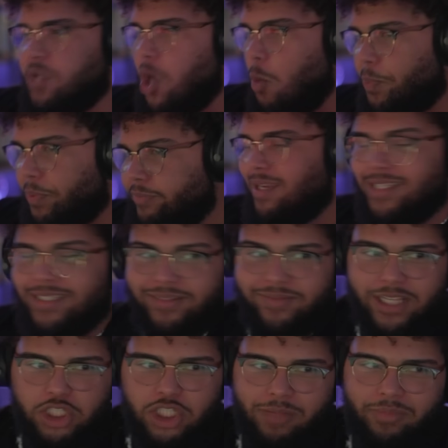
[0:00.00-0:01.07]
Nope. Listen,
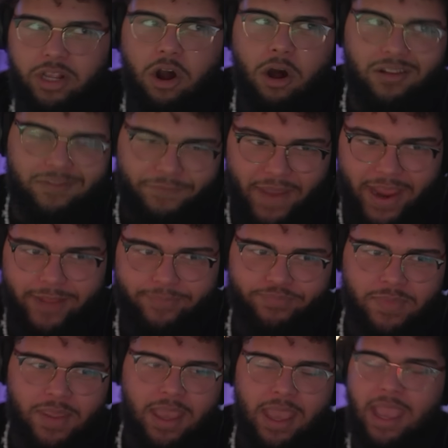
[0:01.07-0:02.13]
there's something called fate.
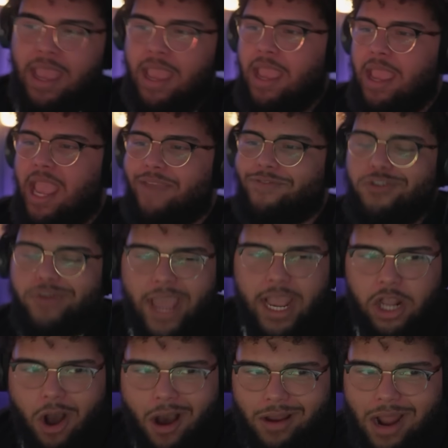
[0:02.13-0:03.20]
If you get
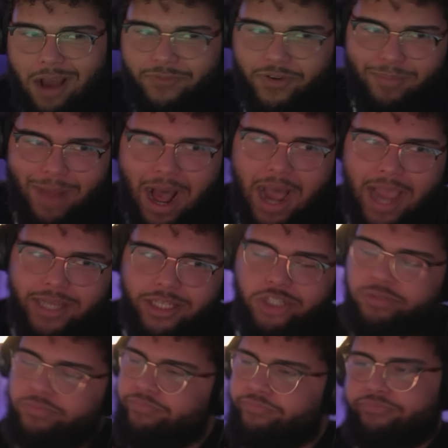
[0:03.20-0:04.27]
caught out from behind
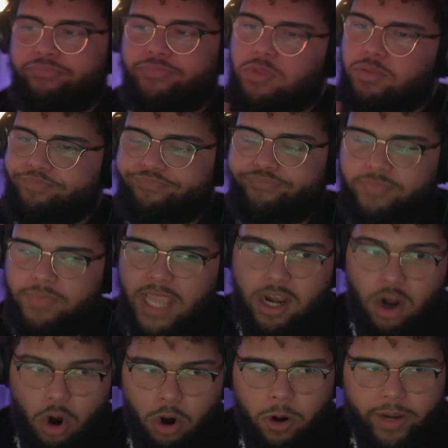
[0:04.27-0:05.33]
you in
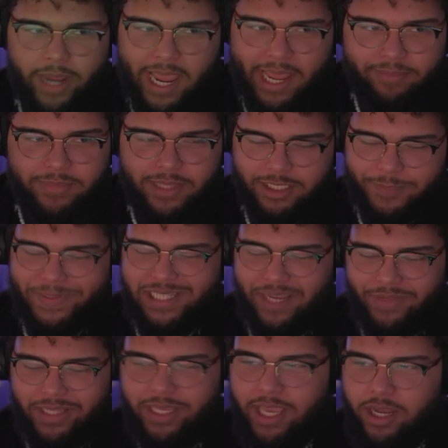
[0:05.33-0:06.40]
a horror game, like
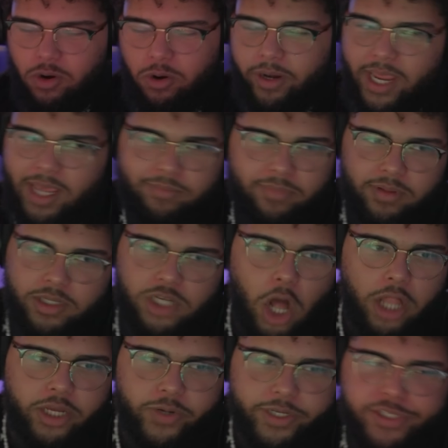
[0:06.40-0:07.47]
specifically in a horror game,
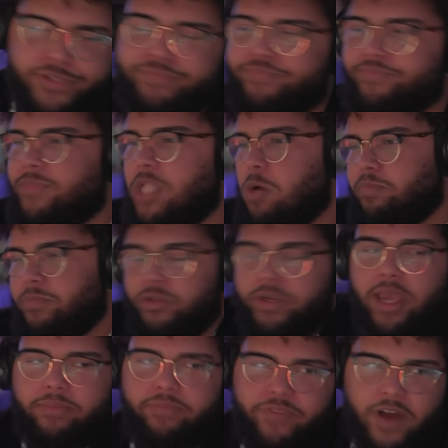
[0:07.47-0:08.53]
call it quits. Nope, you
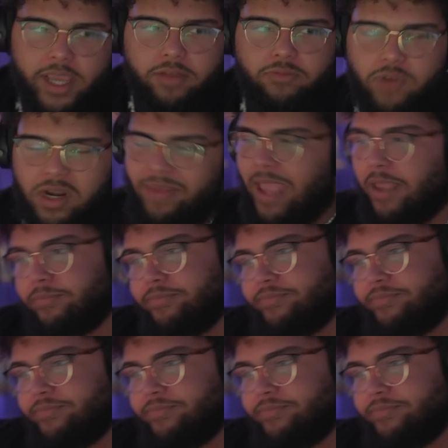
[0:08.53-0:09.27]
dead. Fuck it, run it back.